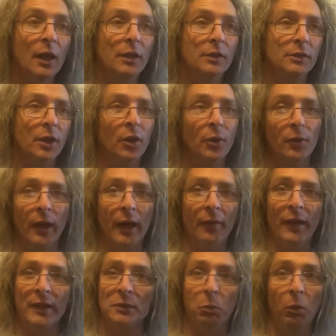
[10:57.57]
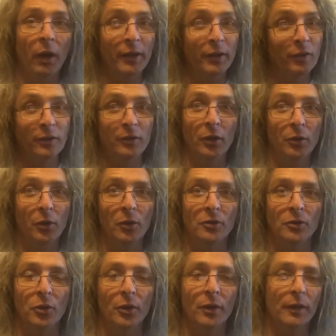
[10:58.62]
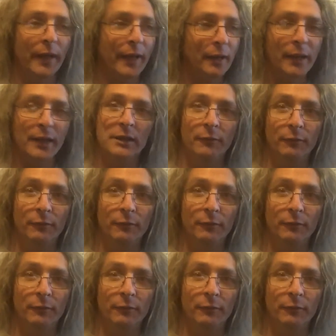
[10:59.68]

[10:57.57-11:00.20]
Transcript: So that's why you use Google Analytics.